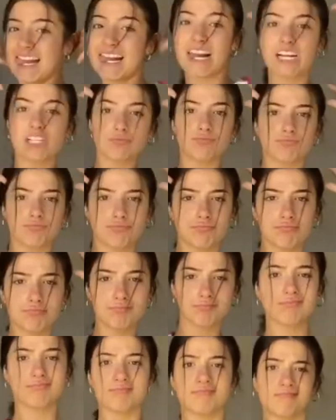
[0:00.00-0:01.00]
over some
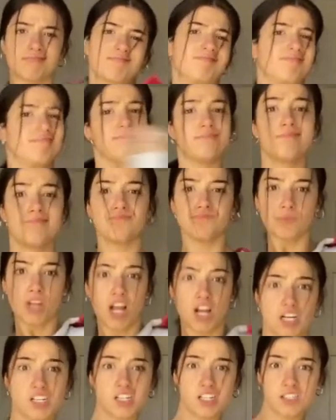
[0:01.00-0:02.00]
TikToks
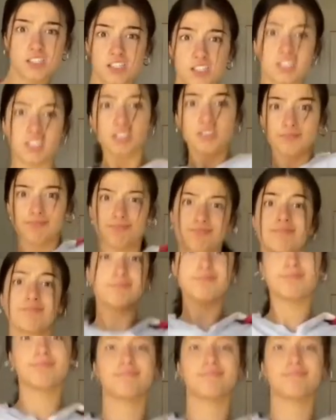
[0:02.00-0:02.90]
preferably Charli